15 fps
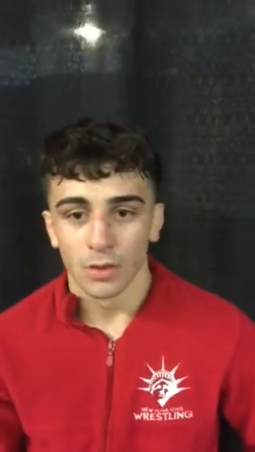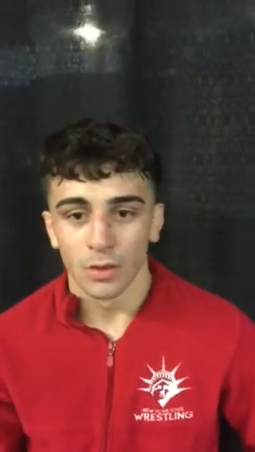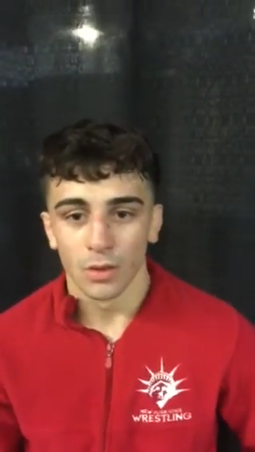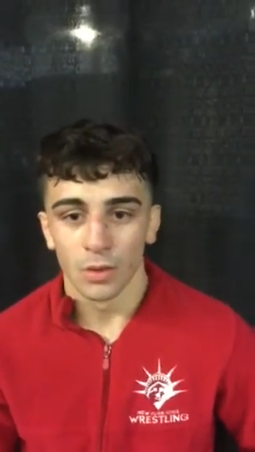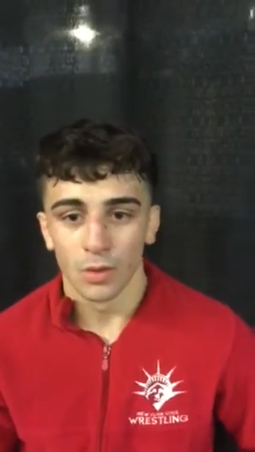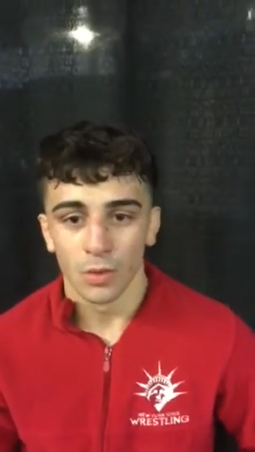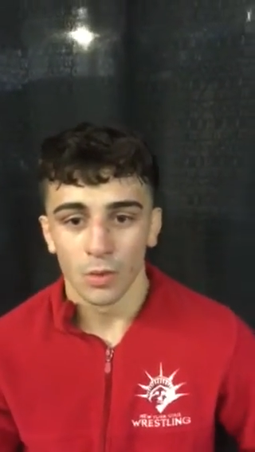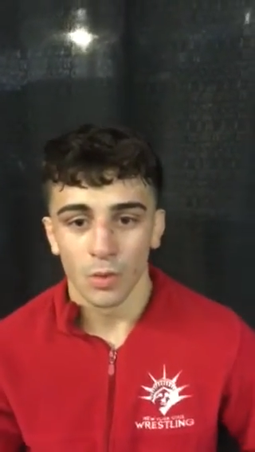you
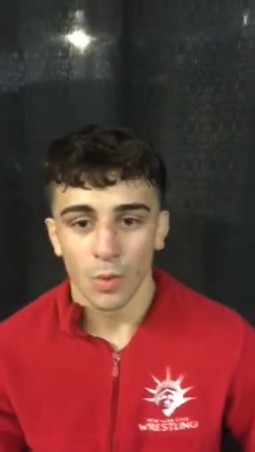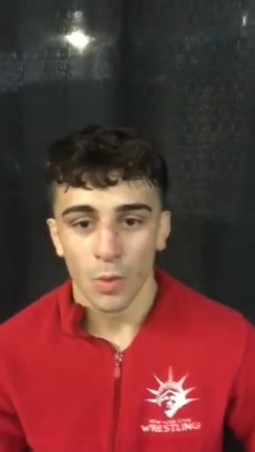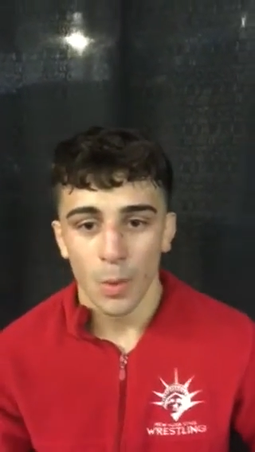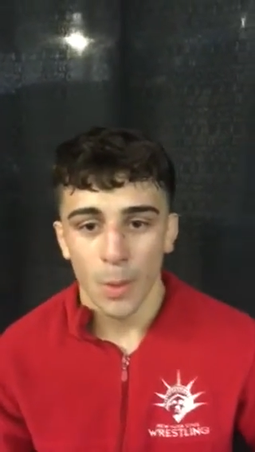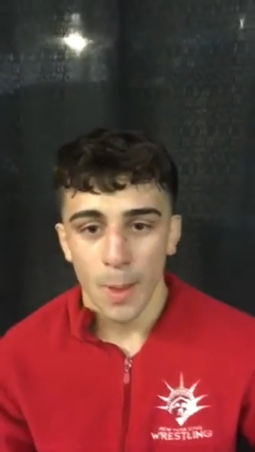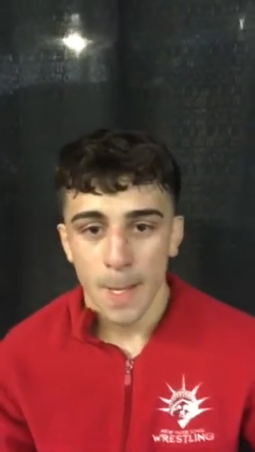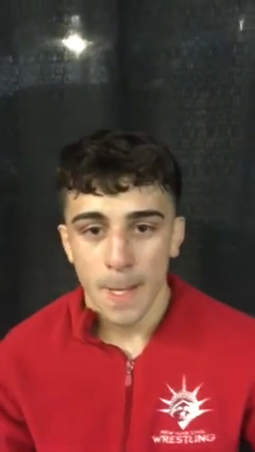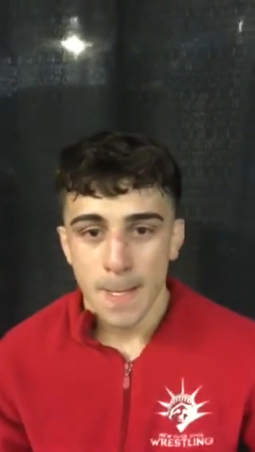know, up on
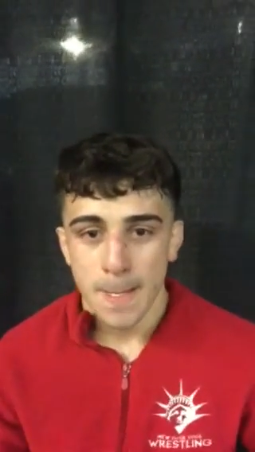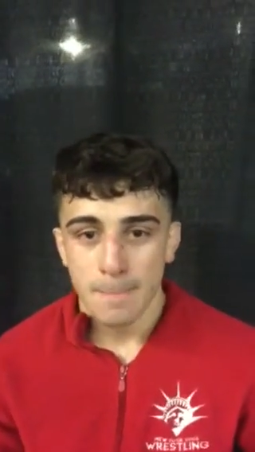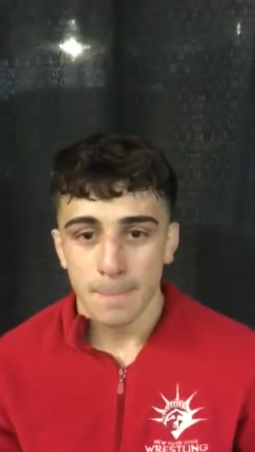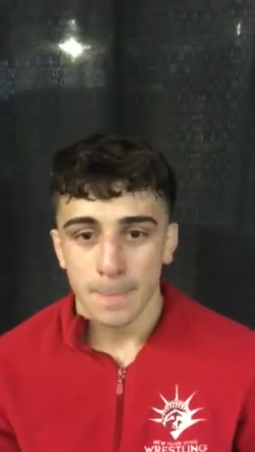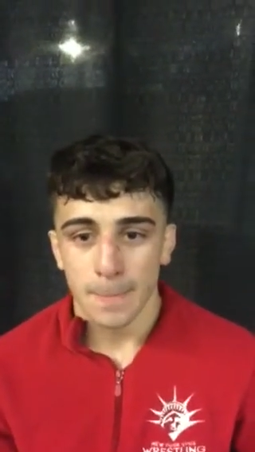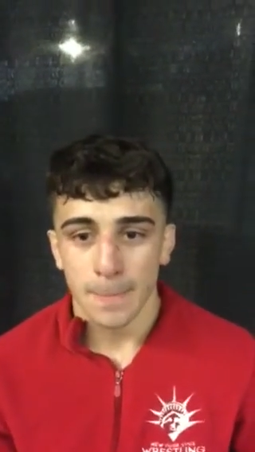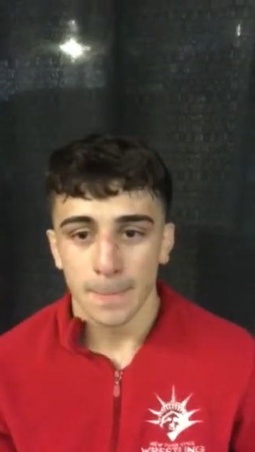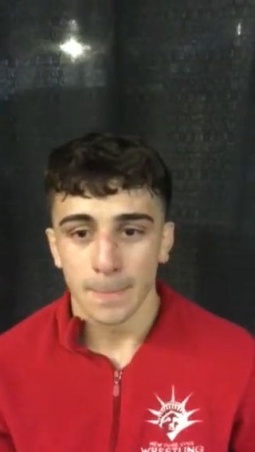the podium,
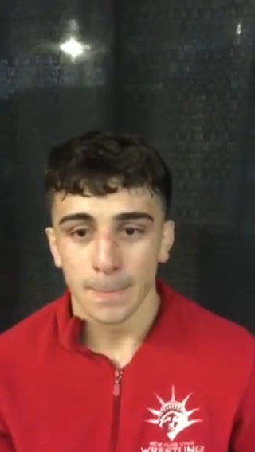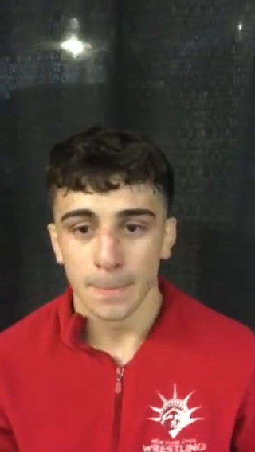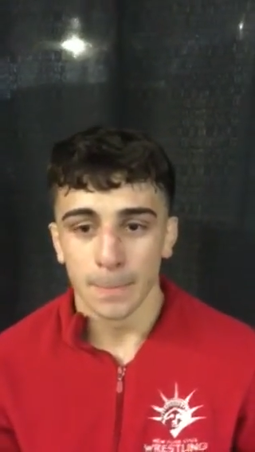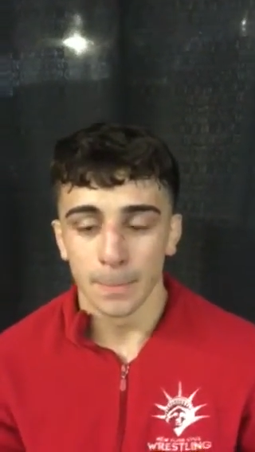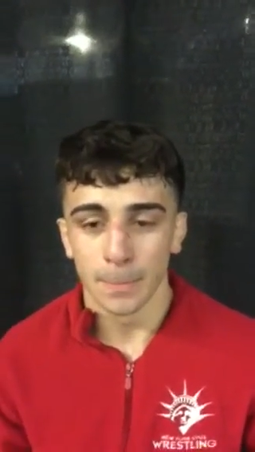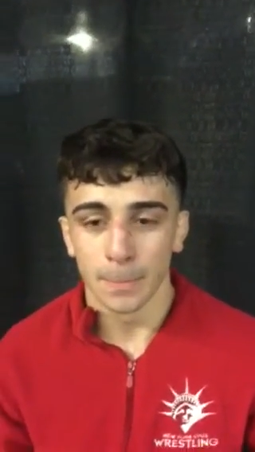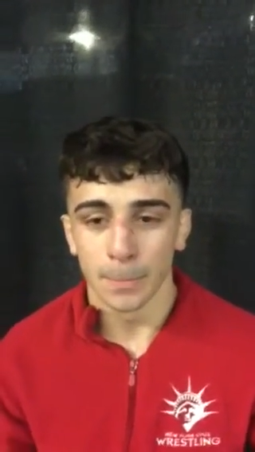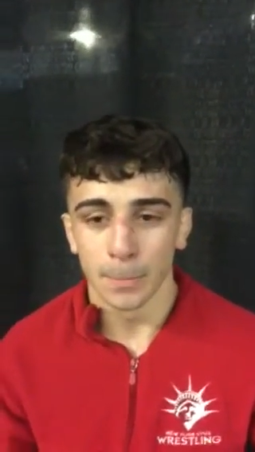finish your
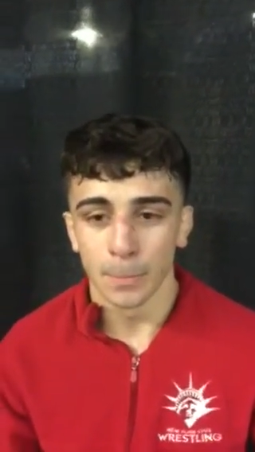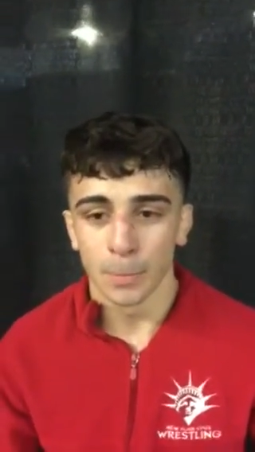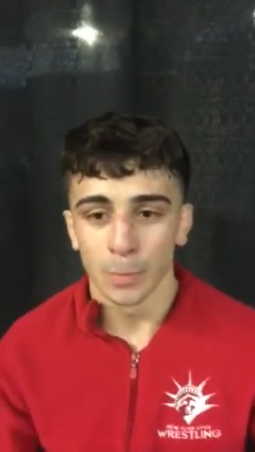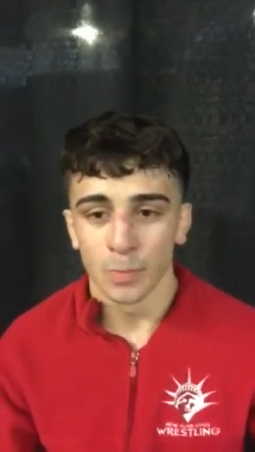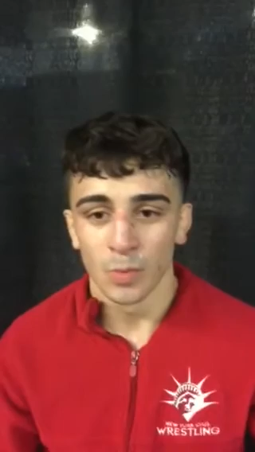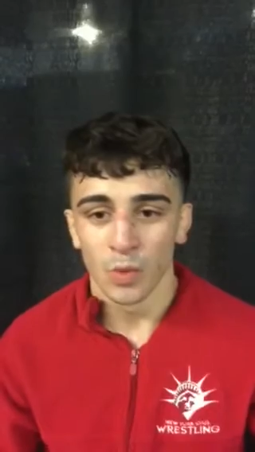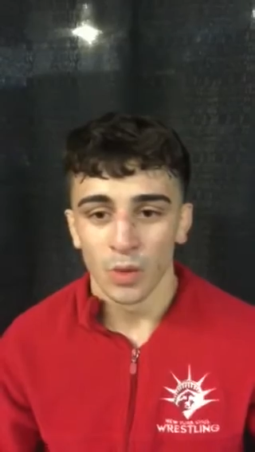finish your season,